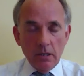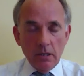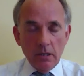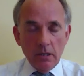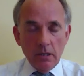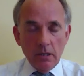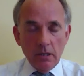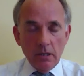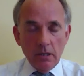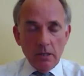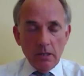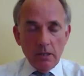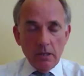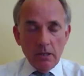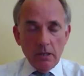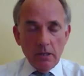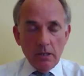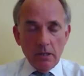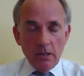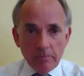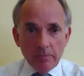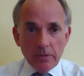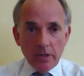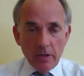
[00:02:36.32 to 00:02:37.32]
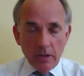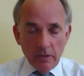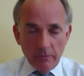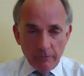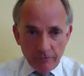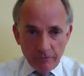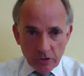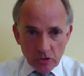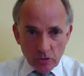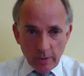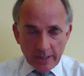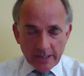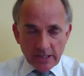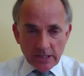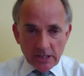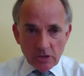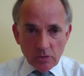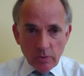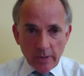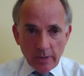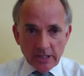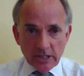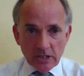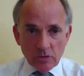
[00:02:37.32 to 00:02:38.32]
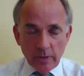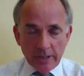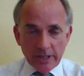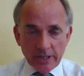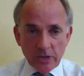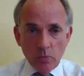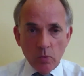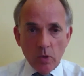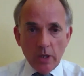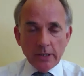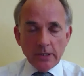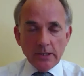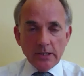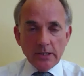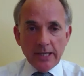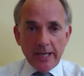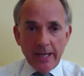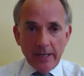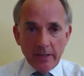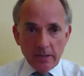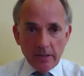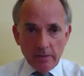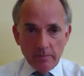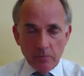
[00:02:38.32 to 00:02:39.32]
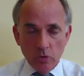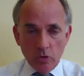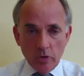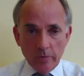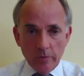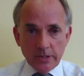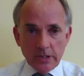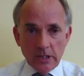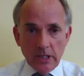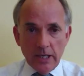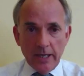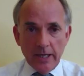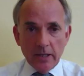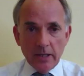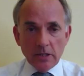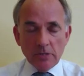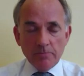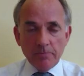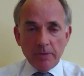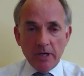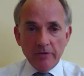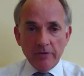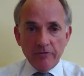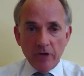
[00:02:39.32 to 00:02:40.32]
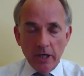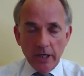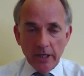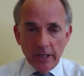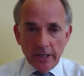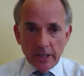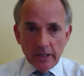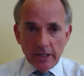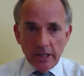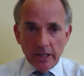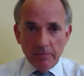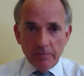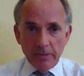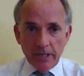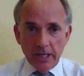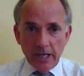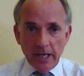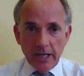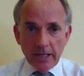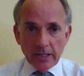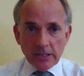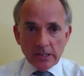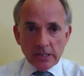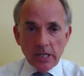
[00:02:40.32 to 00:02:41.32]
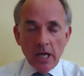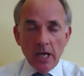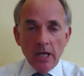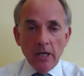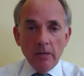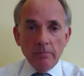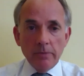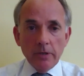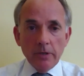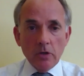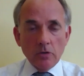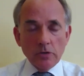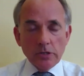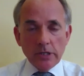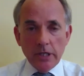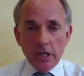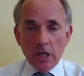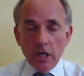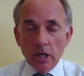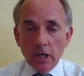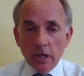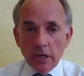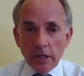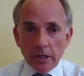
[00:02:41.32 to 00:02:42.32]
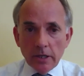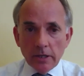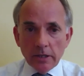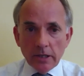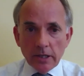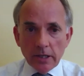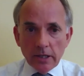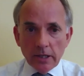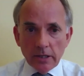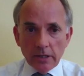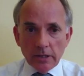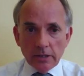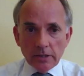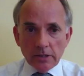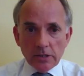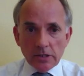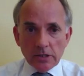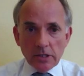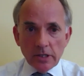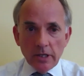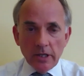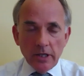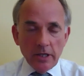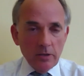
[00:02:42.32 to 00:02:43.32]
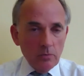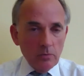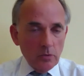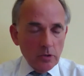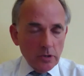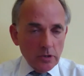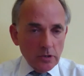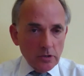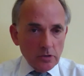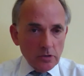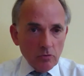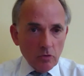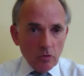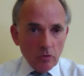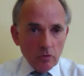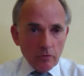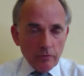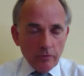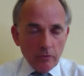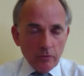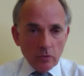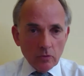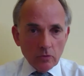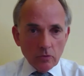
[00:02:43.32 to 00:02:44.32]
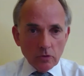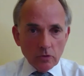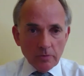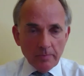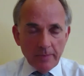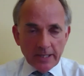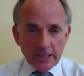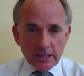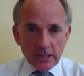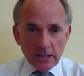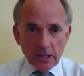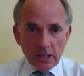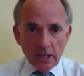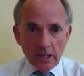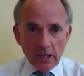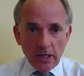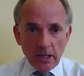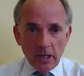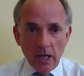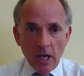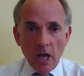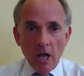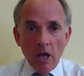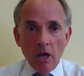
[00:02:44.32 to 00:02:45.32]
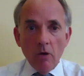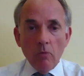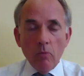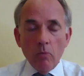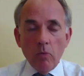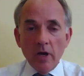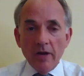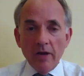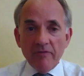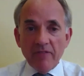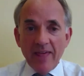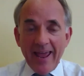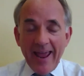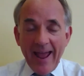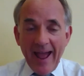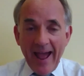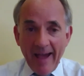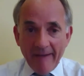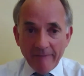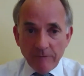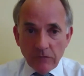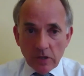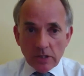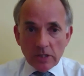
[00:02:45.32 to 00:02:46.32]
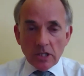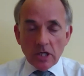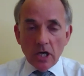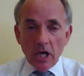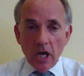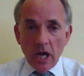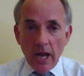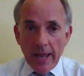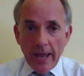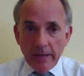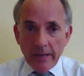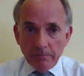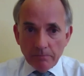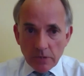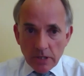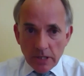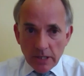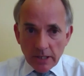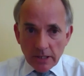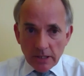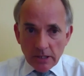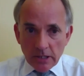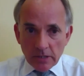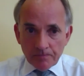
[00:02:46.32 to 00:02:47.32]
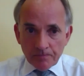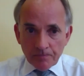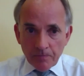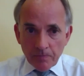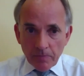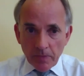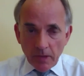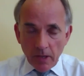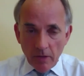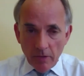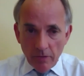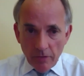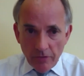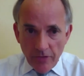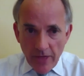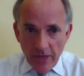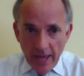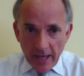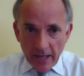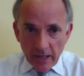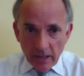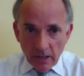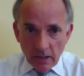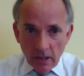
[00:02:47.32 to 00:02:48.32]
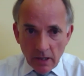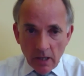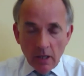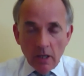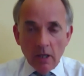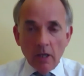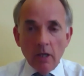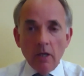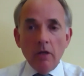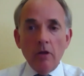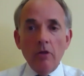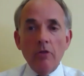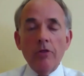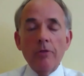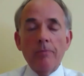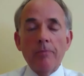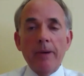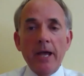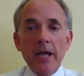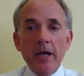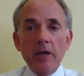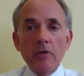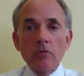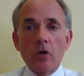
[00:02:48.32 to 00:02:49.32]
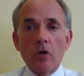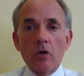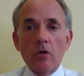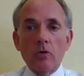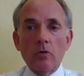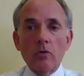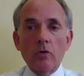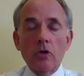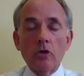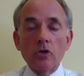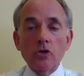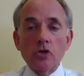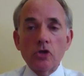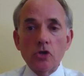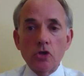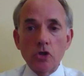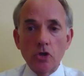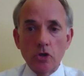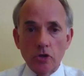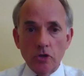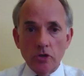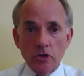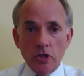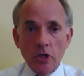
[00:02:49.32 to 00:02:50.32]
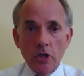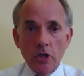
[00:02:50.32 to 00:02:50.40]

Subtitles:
a claim for 2020-21 to get the employment allowance by filing an EPS, because in earlier years it was rolled forward automatically. Well, if they haven't claimed it, then the payroll should